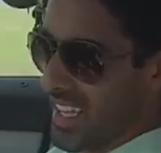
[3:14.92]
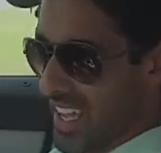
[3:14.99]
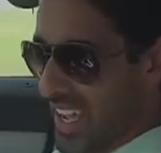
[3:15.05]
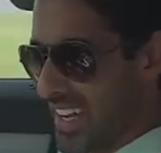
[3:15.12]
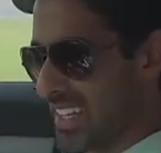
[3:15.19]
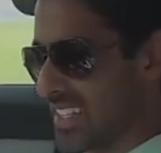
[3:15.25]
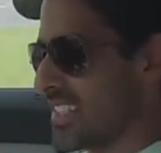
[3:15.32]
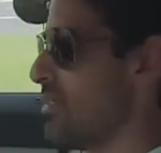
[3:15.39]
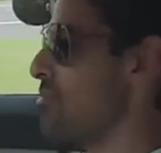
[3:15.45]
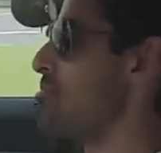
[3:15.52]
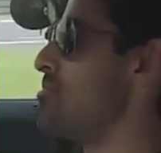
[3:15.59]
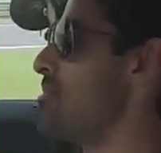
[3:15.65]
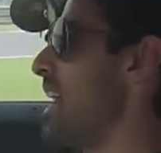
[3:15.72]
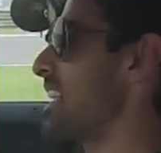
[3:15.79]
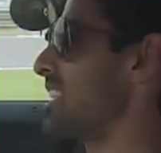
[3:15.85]
at its
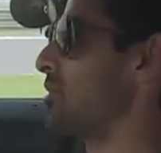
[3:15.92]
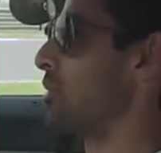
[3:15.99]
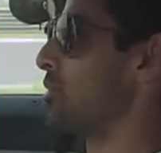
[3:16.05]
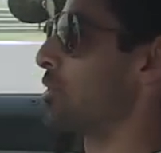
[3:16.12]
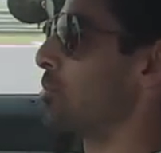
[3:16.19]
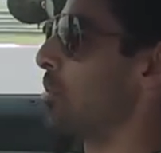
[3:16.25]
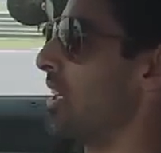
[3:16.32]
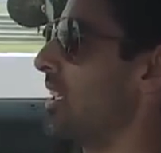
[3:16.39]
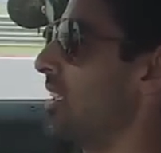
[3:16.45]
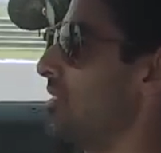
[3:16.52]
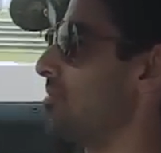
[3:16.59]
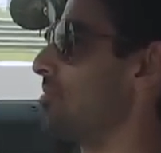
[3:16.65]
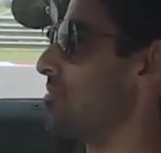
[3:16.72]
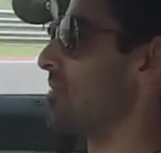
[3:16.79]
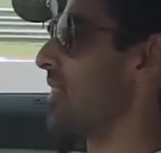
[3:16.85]
maximum speed.
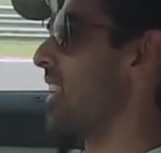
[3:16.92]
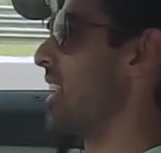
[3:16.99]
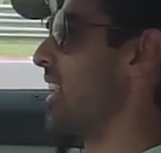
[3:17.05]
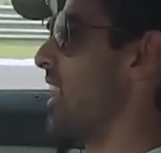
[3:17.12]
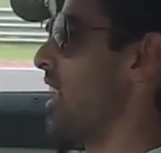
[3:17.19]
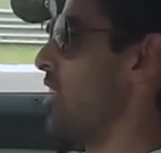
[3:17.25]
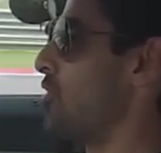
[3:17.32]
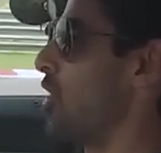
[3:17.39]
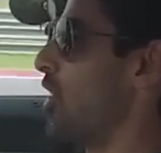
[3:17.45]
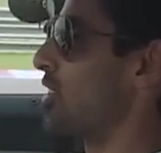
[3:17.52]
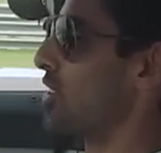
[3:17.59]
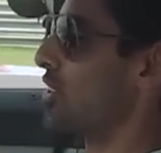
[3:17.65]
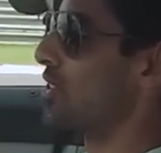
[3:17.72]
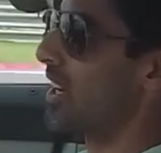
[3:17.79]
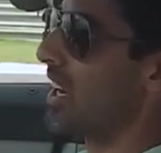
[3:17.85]
I've got
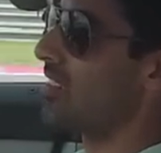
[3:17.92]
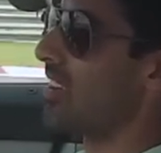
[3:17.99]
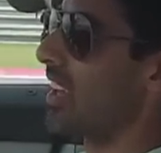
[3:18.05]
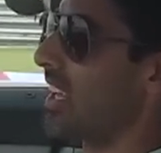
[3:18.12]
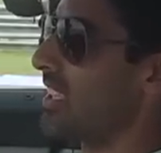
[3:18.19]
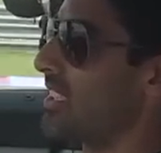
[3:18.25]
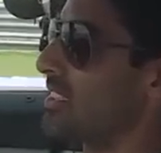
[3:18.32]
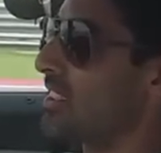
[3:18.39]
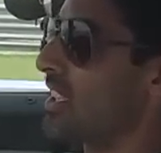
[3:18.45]
the driveline